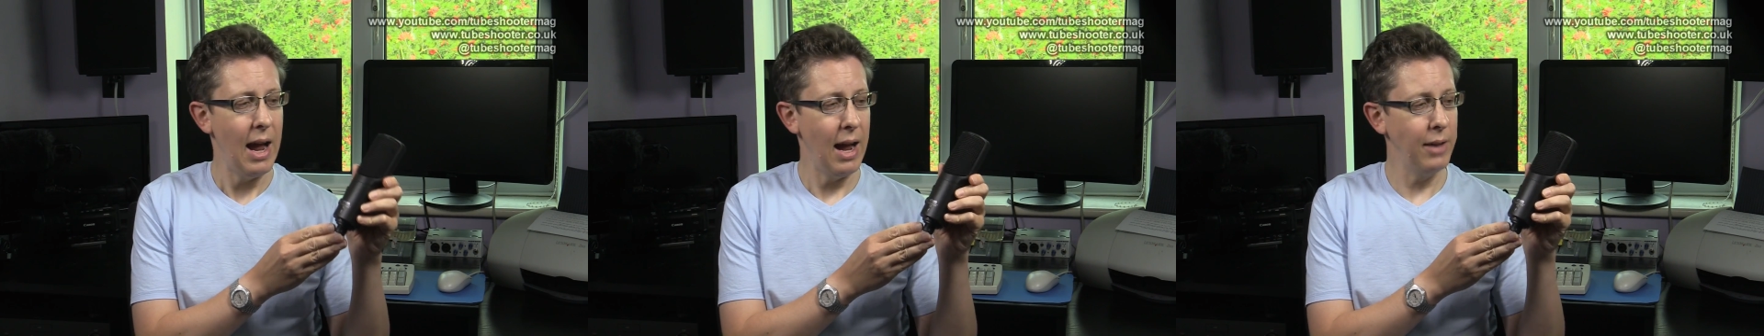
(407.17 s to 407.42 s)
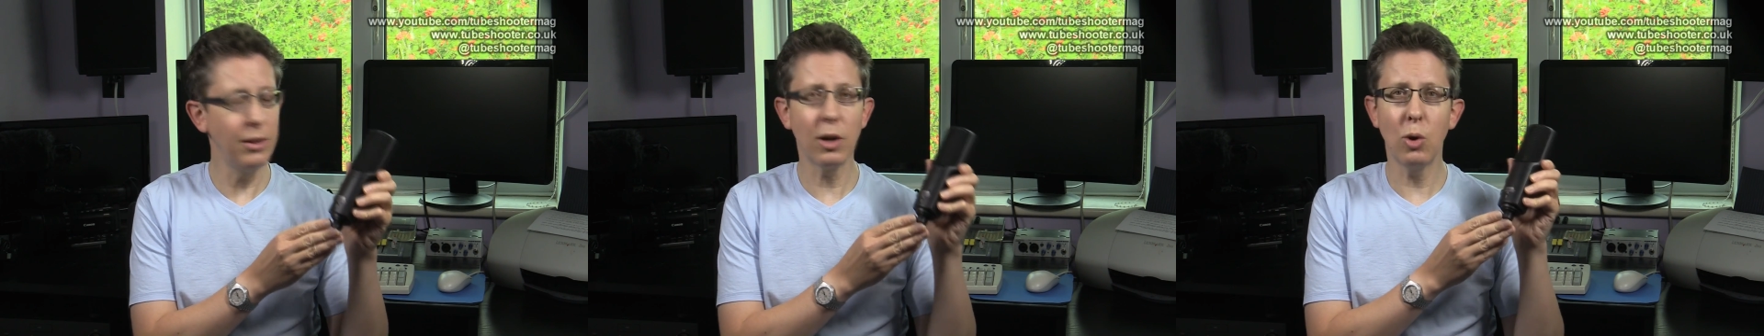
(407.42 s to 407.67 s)

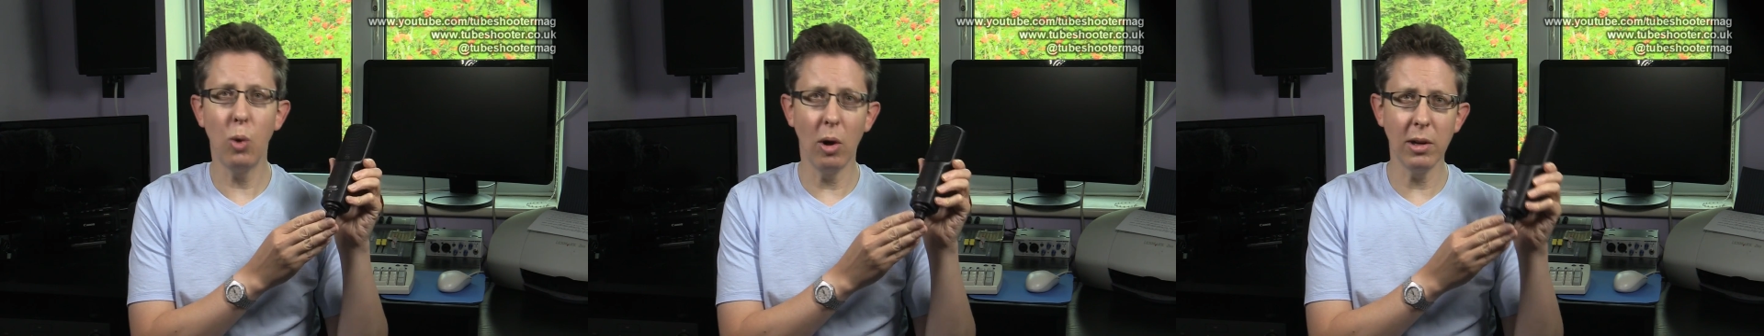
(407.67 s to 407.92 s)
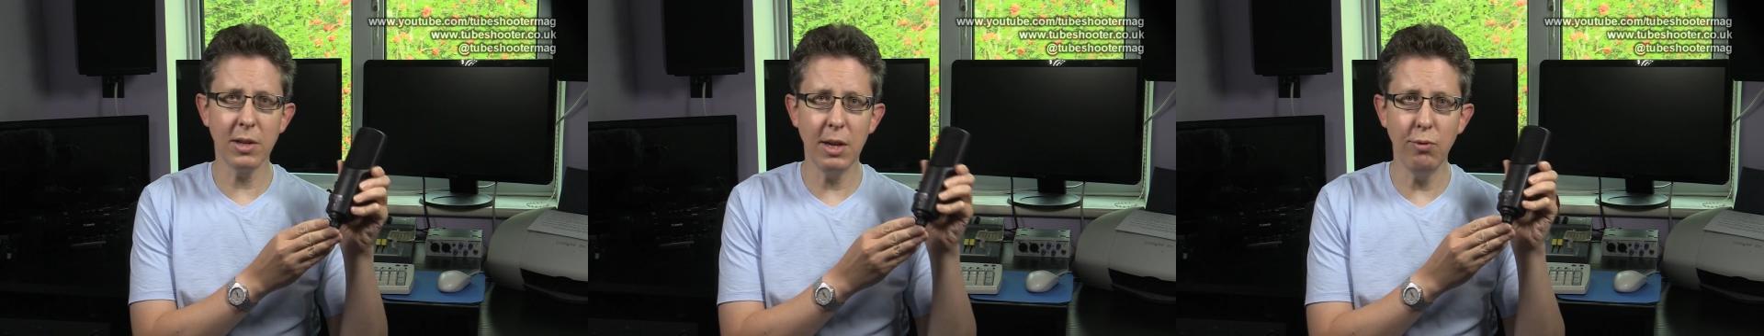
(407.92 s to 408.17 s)
And the
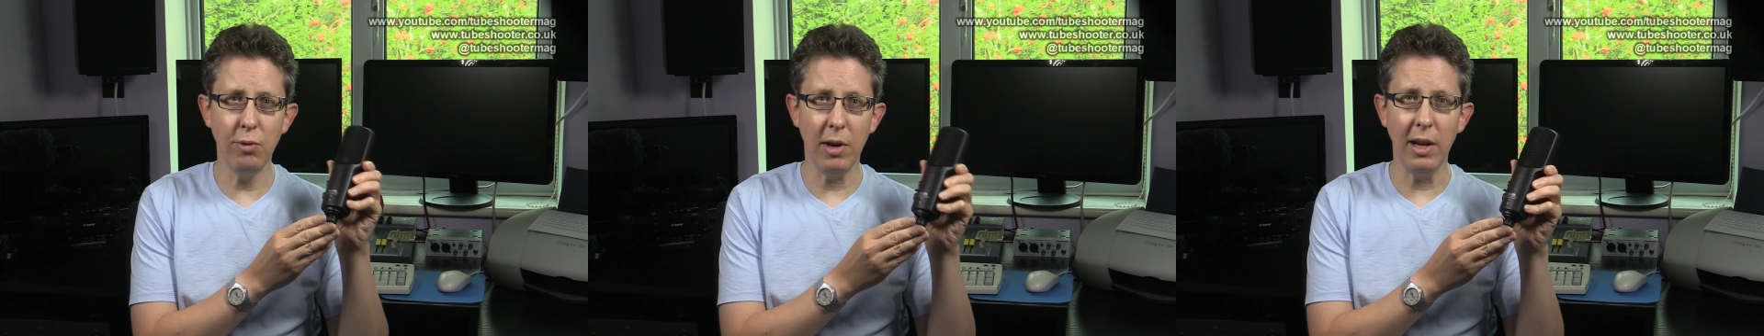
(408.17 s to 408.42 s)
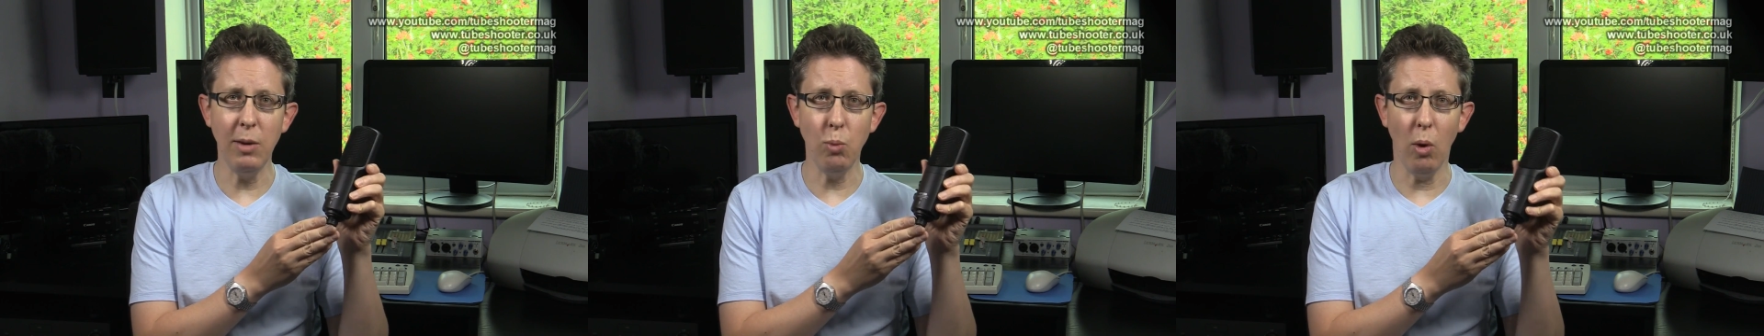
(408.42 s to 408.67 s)
quality
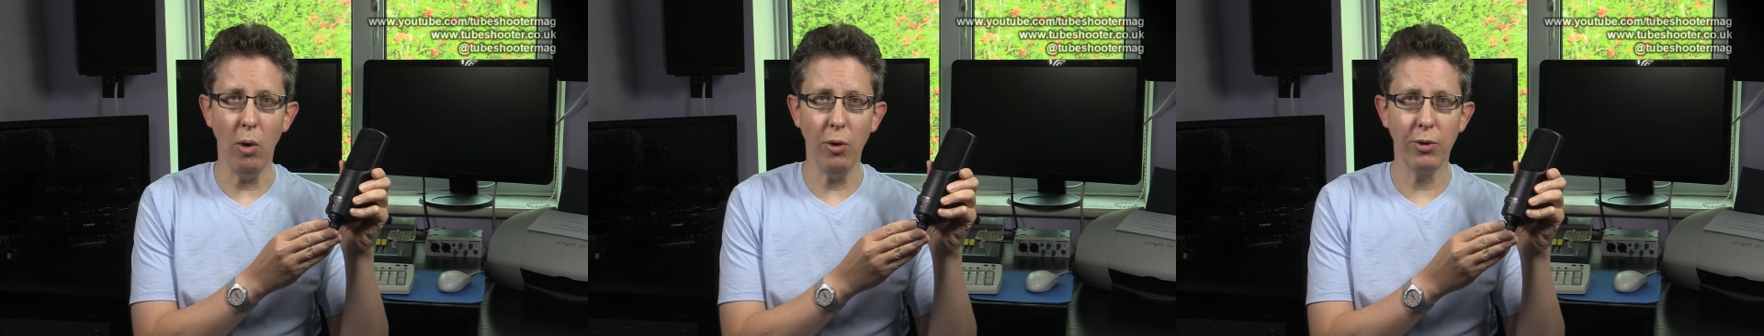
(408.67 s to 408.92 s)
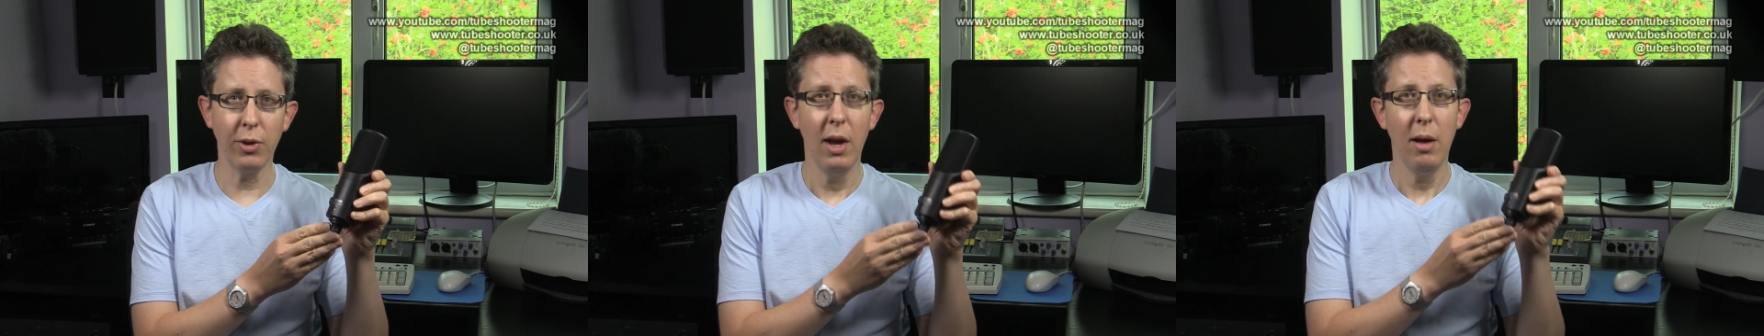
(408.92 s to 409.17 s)
really
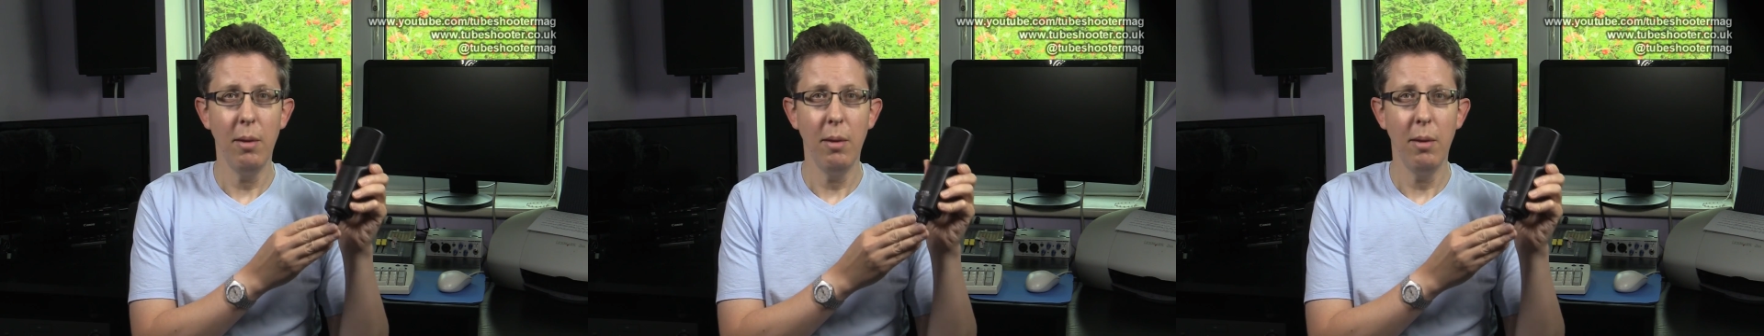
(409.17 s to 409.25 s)
was